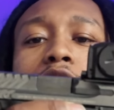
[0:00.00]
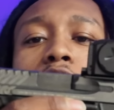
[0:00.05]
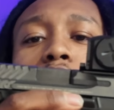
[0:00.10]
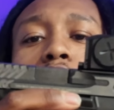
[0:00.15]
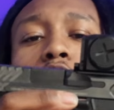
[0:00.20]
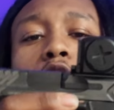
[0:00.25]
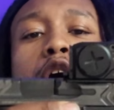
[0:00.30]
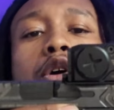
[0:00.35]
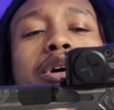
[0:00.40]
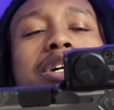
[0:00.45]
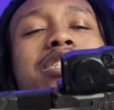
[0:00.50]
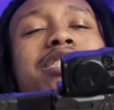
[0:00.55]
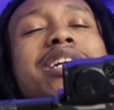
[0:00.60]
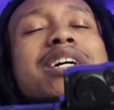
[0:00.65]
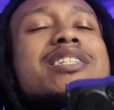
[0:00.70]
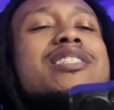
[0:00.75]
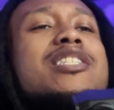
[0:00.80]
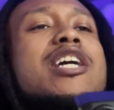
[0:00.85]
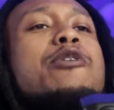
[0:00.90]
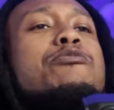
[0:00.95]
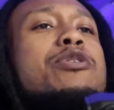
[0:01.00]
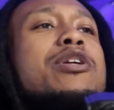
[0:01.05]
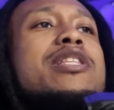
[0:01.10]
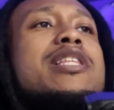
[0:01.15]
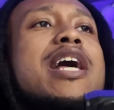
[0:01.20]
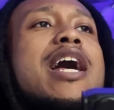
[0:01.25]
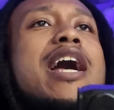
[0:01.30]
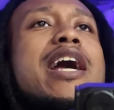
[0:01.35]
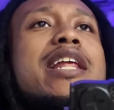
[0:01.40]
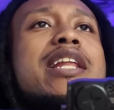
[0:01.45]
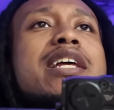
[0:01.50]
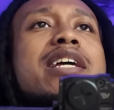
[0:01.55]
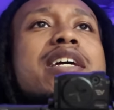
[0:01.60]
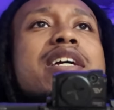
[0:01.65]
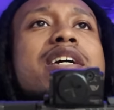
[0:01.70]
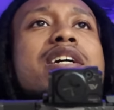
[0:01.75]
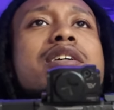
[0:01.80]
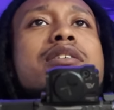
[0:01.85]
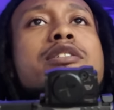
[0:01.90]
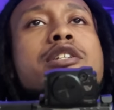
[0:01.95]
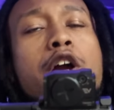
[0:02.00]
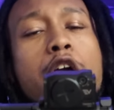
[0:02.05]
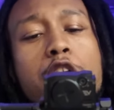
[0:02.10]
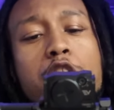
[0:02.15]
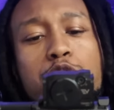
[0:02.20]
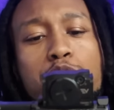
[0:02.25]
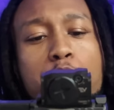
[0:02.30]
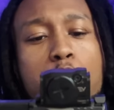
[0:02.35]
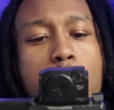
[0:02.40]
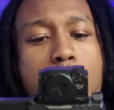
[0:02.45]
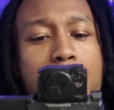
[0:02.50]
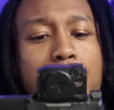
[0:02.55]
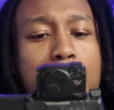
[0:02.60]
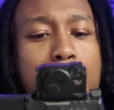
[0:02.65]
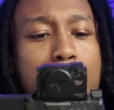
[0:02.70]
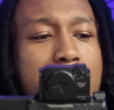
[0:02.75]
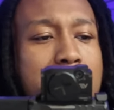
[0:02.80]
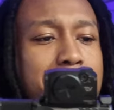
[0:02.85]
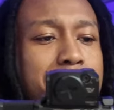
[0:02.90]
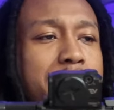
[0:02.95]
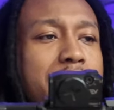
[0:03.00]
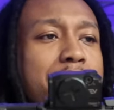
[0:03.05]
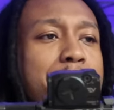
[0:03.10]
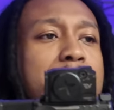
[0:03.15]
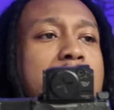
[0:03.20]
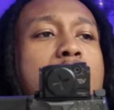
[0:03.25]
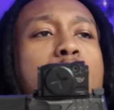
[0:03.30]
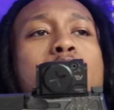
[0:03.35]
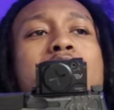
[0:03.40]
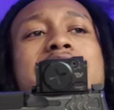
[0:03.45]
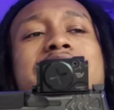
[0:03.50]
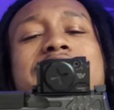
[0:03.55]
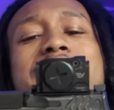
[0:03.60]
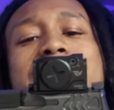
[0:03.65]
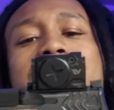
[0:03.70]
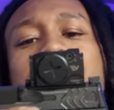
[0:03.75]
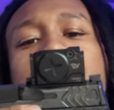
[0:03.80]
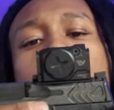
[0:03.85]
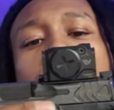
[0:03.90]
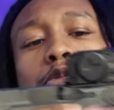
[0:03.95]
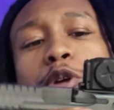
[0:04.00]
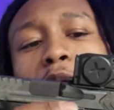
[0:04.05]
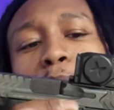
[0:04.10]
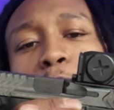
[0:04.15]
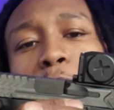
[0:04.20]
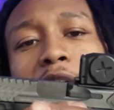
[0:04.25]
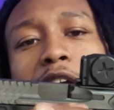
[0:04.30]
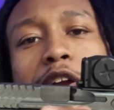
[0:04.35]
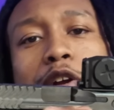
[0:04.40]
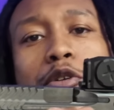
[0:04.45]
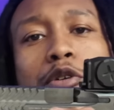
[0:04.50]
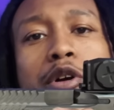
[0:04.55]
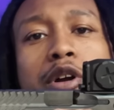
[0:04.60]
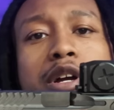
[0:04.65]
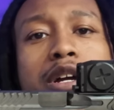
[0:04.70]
So it's just something that turns me off about them. And I really think it's the grip angle.